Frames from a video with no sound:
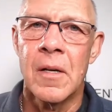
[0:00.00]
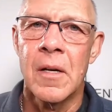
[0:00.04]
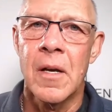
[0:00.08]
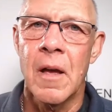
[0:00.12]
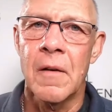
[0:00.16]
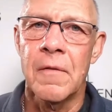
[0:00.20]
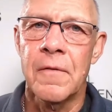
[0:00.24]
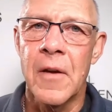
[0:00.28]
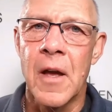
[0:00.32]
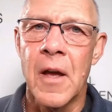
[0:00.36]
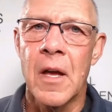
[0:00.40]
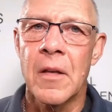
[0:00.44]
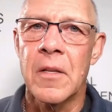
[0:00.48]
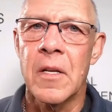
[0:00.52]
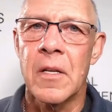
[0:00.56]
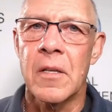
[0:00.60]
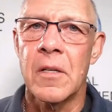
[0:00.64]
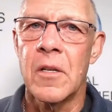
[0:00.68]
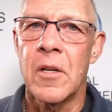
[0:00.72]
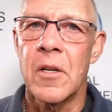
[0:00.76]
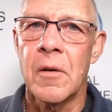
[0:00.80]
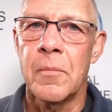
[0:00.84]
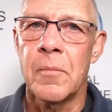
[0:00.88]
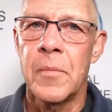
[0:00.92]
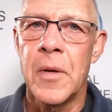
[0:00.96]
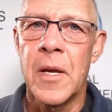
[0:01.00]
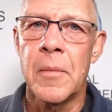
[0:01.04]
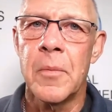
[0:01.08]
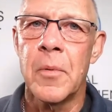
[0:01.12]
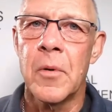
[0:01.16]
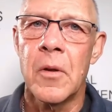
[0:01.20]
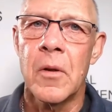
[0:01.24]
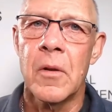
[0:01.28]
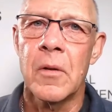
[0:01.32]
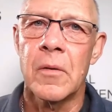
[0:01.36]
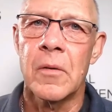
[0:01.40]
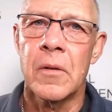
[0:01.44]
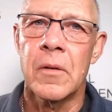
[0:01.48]
I found that,
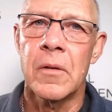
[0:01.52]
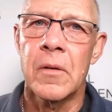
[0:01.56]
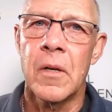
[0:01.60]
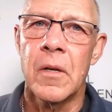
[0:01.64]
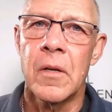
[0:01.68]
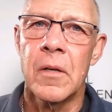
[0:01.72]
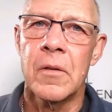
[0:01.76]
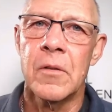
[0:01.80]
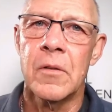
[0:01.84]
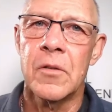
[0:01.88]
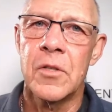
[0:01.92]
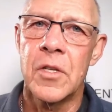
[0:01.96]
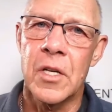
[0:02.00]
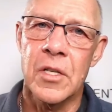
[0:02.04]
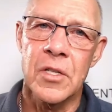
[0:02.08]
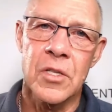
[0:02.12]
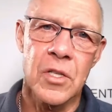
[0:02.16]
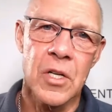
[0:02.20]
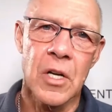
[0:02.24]
people just